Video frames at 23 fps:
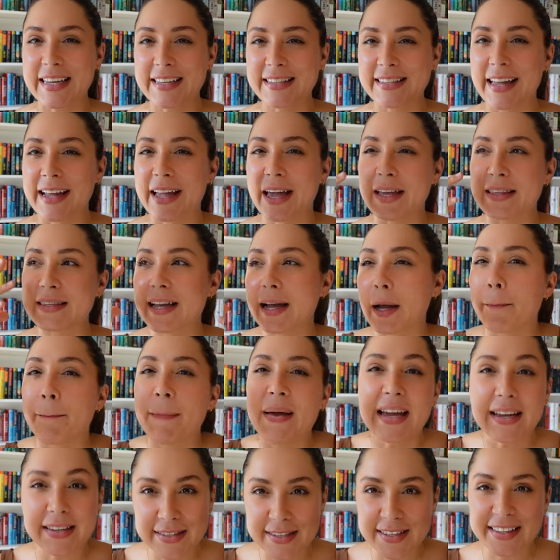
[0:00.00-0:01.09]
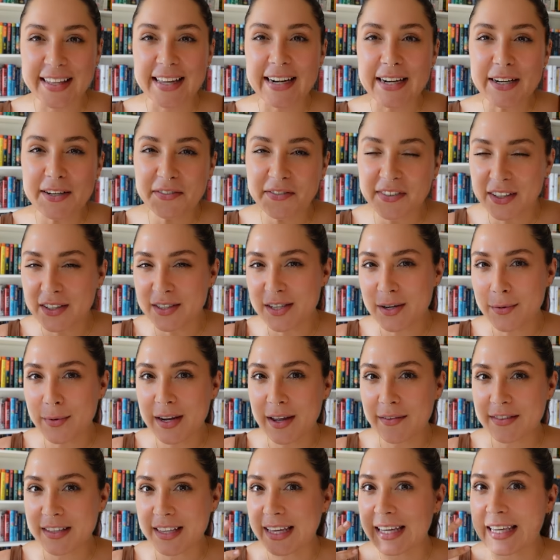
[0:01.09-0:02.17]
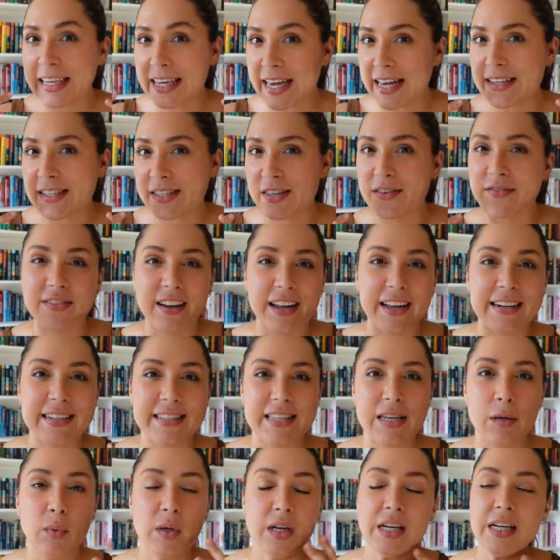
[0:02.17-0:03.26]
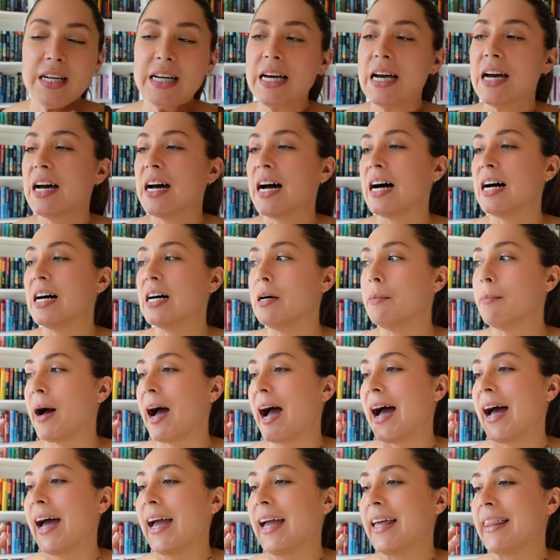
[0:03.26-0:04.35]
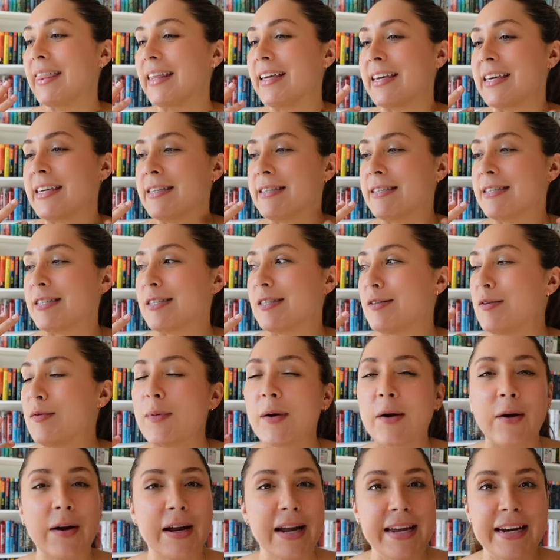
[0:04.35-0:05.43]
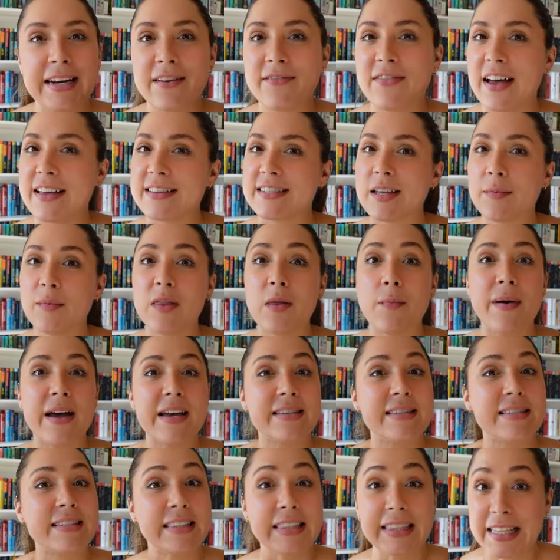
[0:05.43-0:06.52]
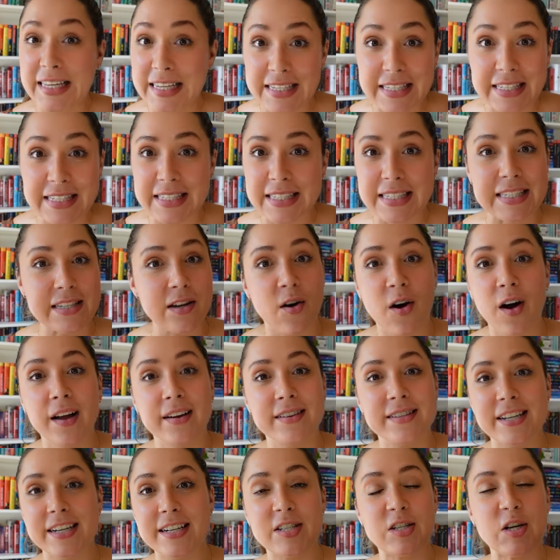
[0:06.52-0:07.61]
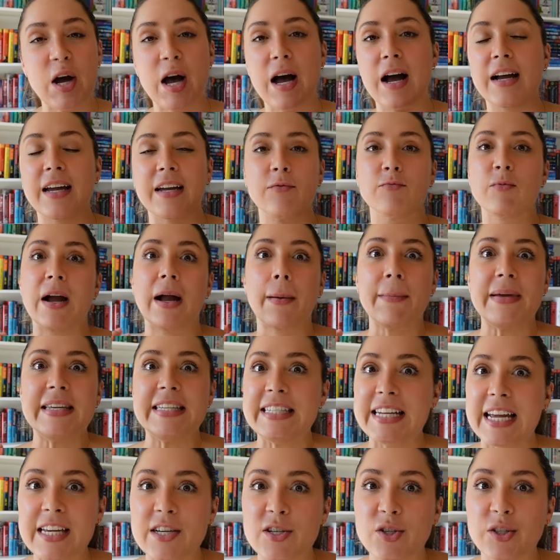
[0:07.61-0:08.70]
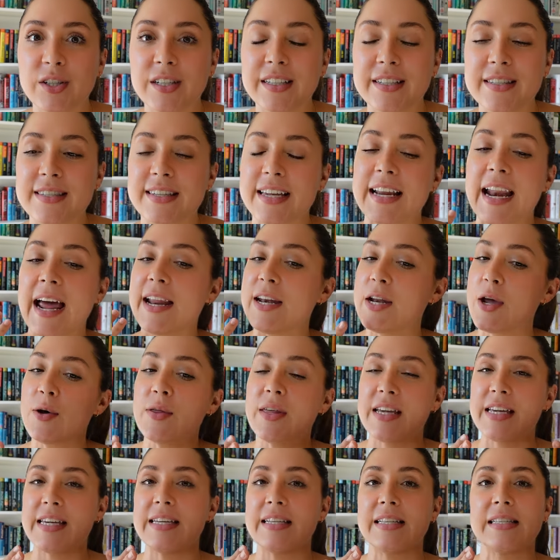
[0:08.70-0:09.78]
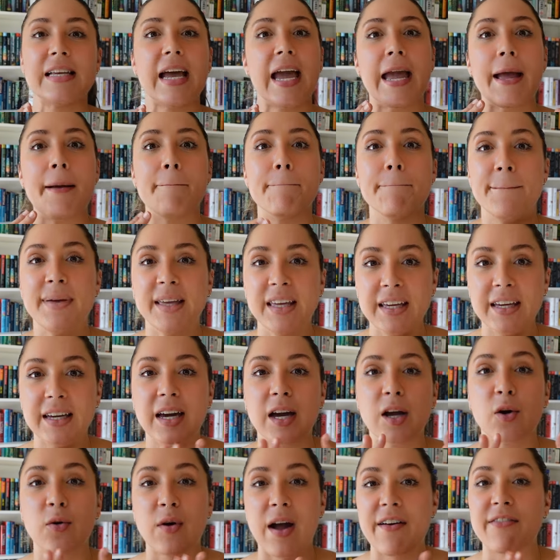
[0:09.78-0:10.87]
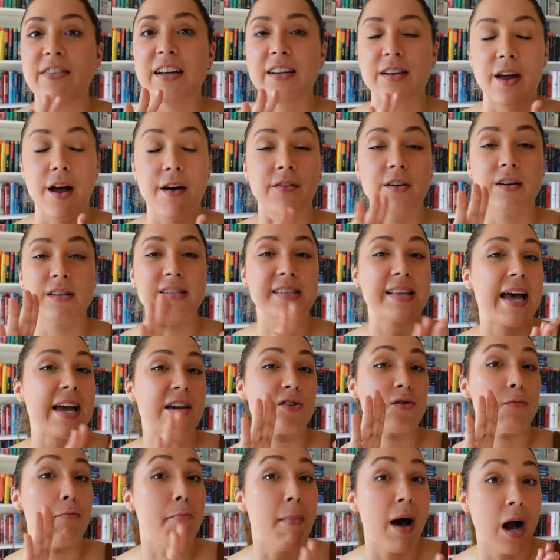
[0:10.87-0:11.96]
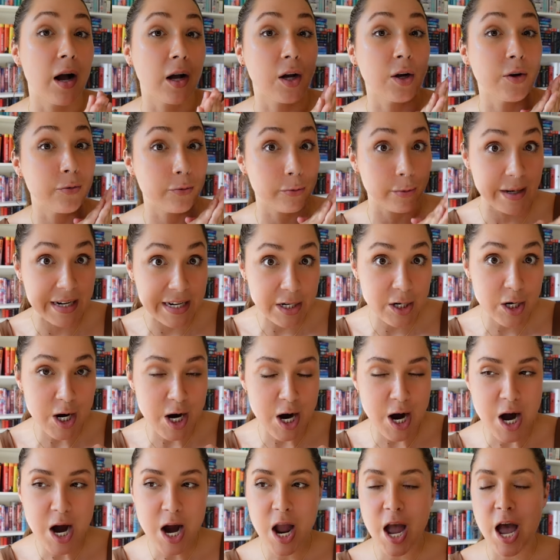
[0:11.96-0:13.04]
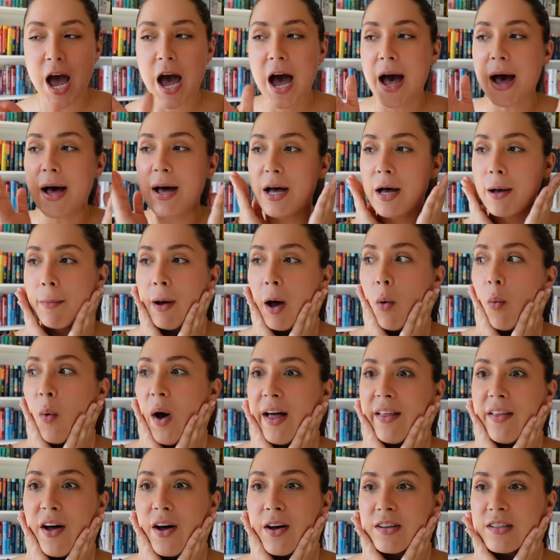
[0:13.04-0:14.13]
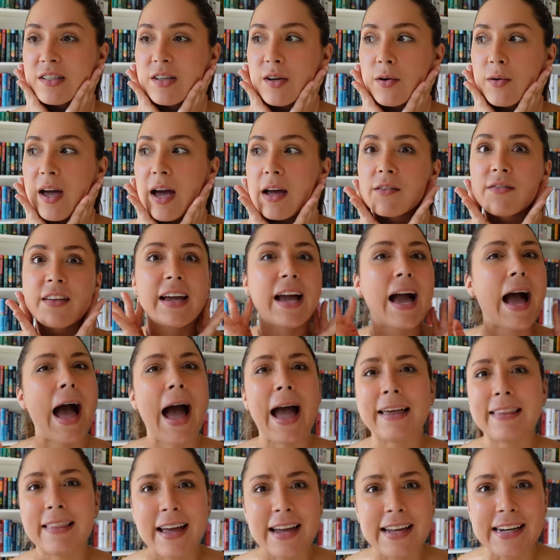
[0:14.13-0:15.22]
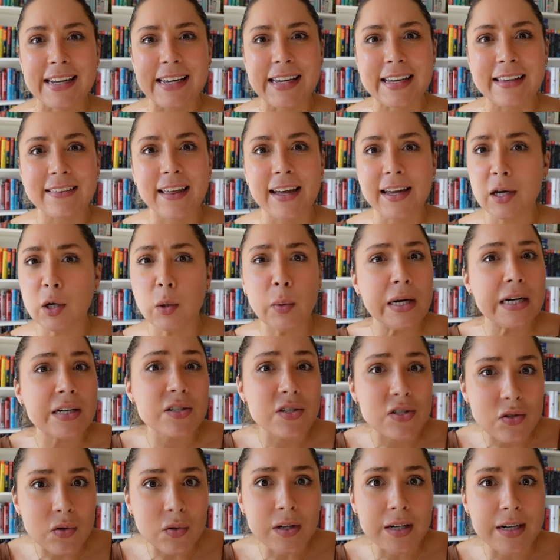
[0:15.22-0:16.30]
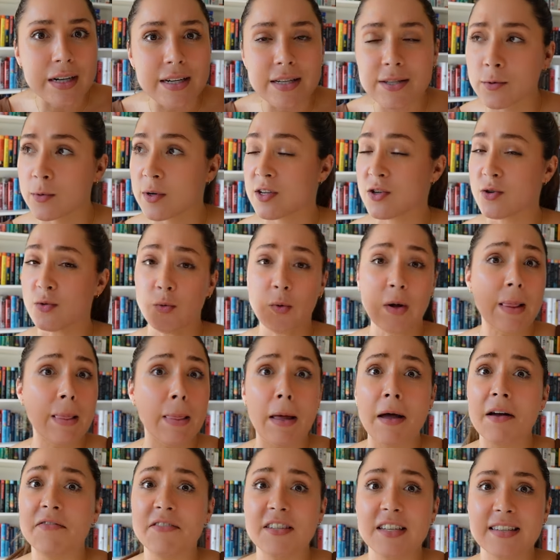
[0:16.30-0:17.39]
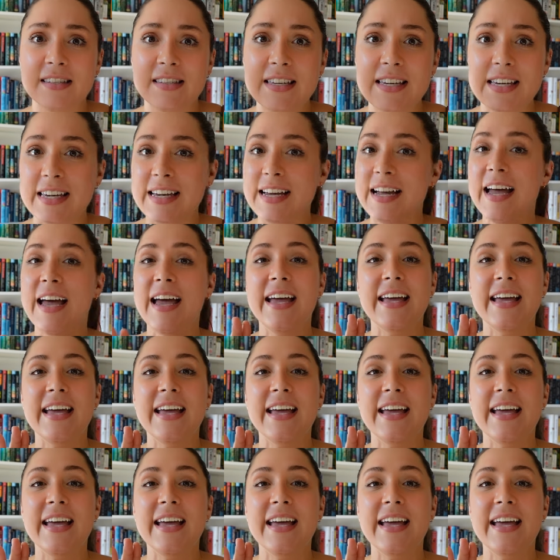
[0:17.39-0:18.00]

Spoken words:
It's like a pixelated filter where you have to like guess the fantasy book. I think he's super creative, has some of the best lists on TikTok and recommendations, and I know that he is a big graphic novel slash manga reader, while also kind of like highlighting like queer stories, which we love to see.